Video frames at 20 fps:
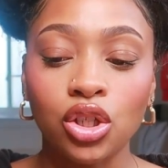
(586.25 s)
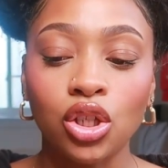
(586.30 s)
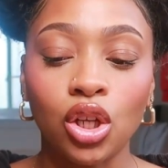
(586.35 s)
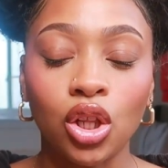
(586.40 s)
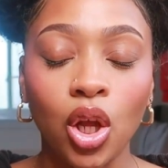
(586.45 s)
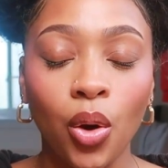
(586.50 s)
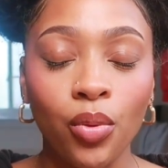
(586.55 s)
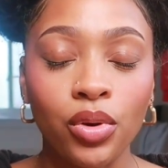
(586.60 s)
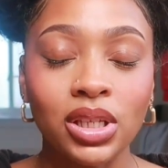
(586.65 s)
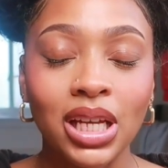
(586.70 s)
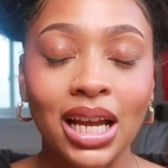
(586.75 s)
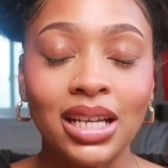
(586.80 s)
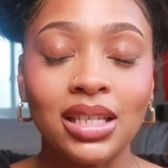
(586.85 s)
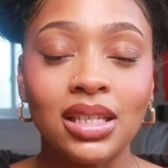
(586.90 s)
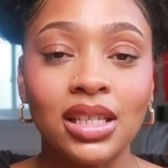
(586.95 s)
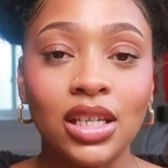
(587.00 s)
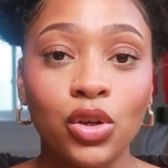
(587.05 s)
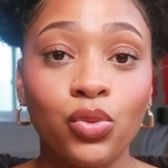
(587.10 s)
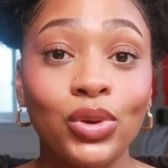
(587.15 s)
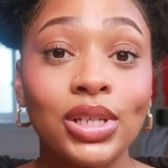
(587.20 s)
The lowest I
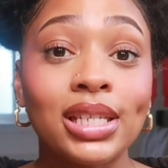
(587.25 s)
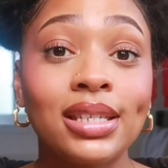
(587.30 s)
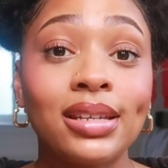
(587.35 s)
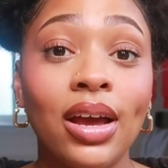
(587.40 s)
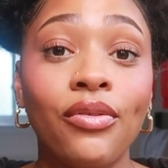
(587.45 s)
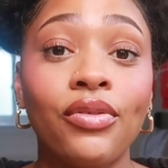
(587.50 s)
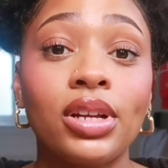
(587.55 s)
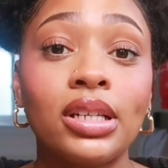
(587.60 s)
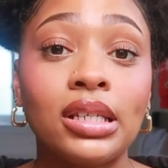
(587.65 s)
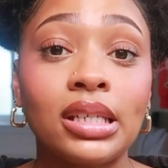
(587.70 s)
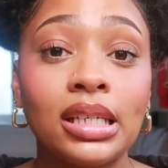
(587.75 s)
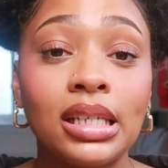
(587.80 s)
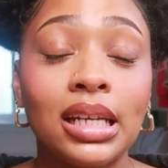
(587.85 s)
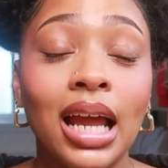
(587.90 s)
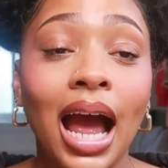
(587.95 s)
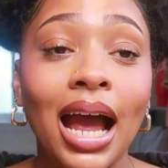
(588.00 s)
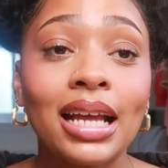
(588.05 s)
seen was $17.